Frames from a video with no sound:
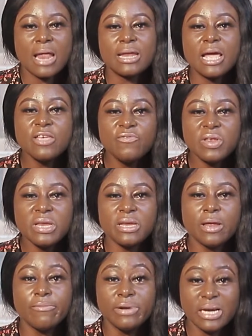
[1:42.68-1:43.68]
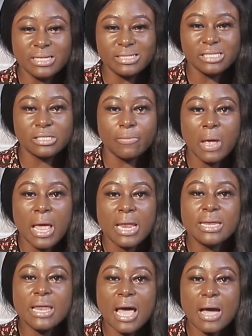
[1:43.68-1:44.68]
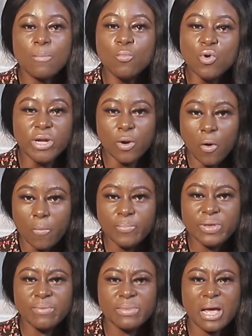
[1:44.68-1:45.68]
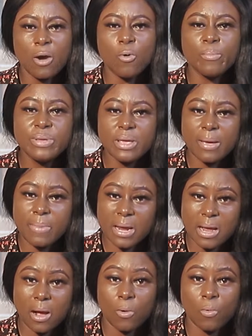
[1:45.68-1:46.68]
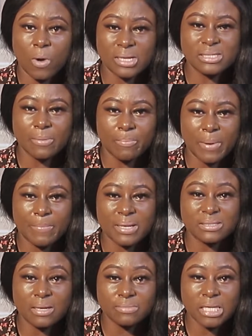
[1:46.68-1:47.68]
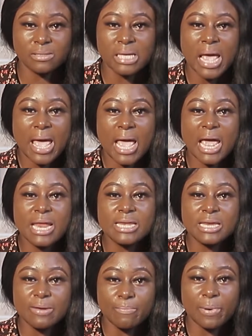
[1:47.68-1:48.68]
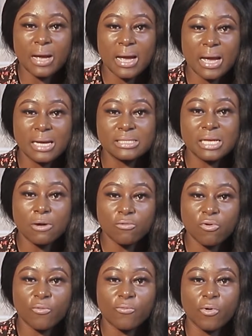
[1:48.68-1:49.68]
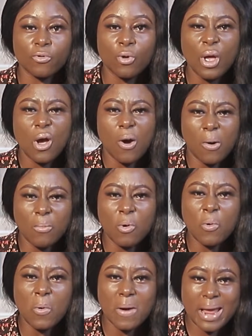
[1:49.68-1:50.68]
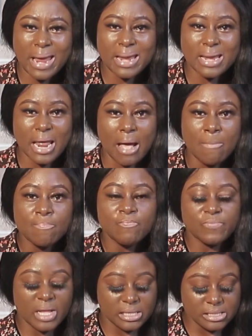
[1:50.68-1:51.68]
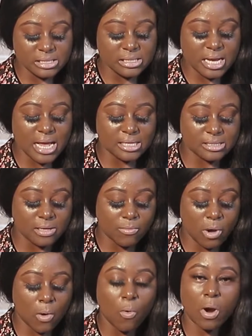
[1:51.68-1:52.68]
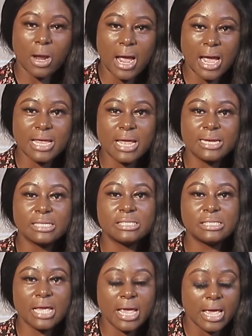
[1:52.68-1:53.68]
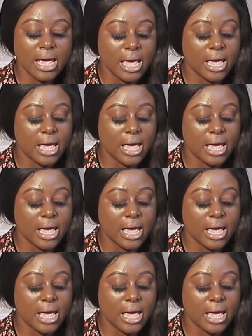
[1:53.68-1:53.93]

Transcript: ana even in a relationship na muni hobiem na obi ebe ka ho asem papa sometimes at den pa san krofo no omo ho enna na sister ya semo a wo kan ye ne se